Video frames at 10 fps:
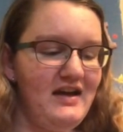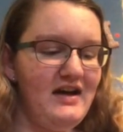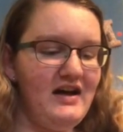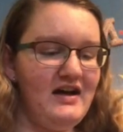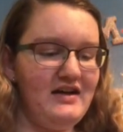
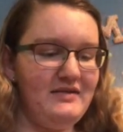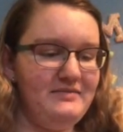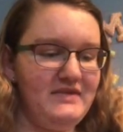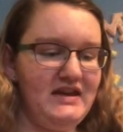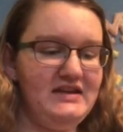
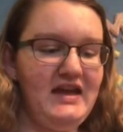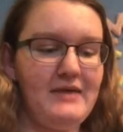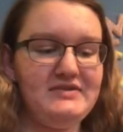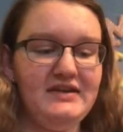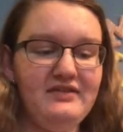In
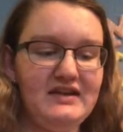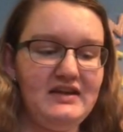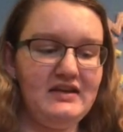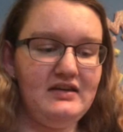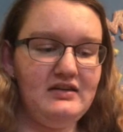
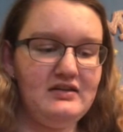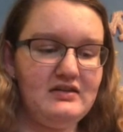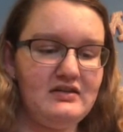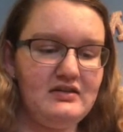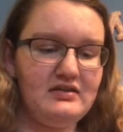captivity,
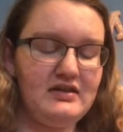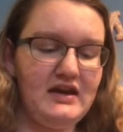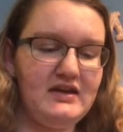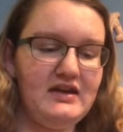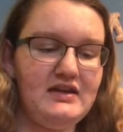
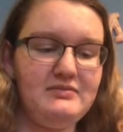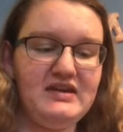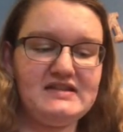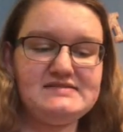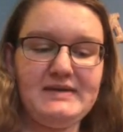they can
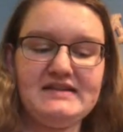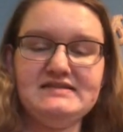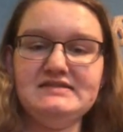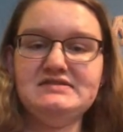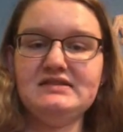be
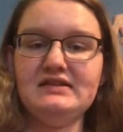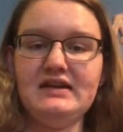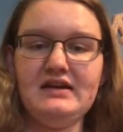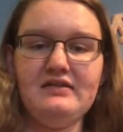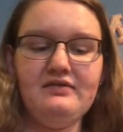expected to
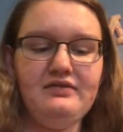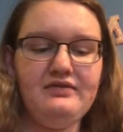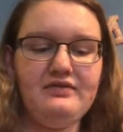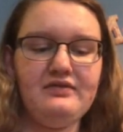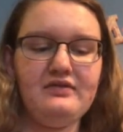
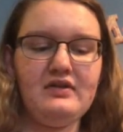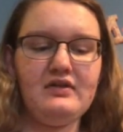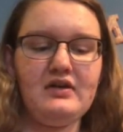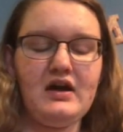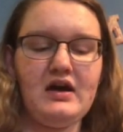live
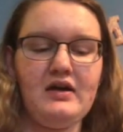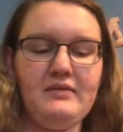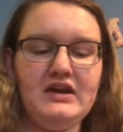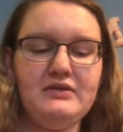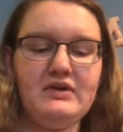
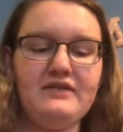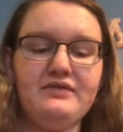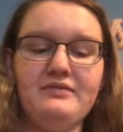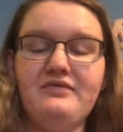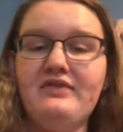anywhere
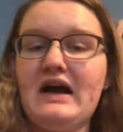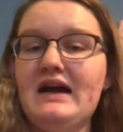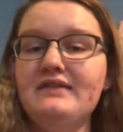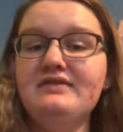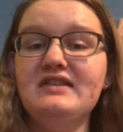from
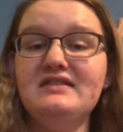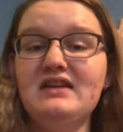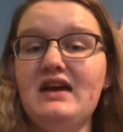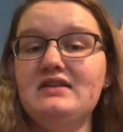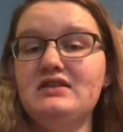5 to
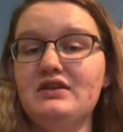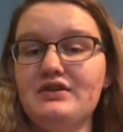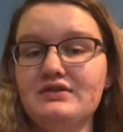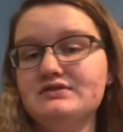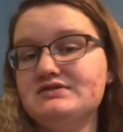10
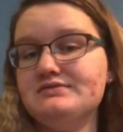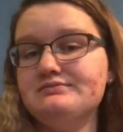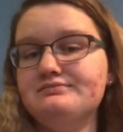years.